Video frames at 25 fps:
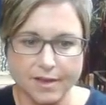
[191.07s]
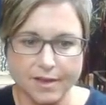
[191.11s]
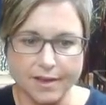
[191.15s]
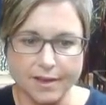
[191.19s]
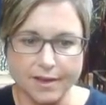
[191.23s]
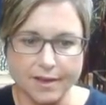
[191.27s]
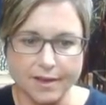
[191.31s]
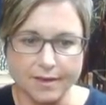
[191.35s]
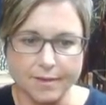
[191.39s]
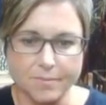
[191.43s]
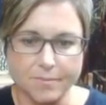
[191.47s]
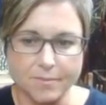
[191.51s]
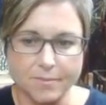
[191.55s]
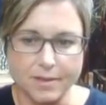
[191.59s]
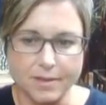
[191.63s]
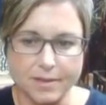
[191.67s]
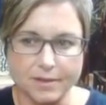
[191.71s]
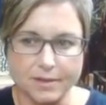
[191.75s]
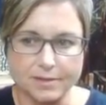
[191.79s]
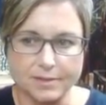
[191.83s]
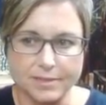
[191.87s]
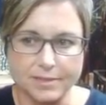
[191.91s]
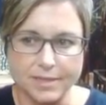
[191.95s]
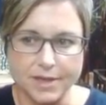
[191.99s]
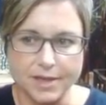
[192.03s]

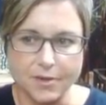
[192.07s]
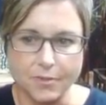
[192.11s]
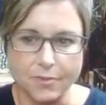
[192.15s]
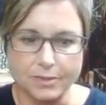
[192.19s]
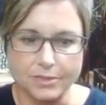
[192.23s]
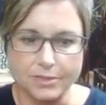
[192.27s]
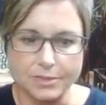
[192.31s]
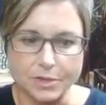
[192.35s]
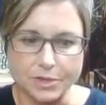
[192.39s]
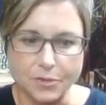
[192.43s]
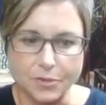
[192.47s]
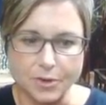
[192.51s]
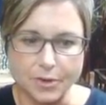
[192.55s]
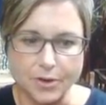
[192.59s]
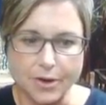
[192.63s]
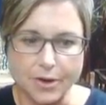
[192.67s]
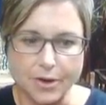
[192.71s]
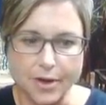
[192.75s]
and tell what's going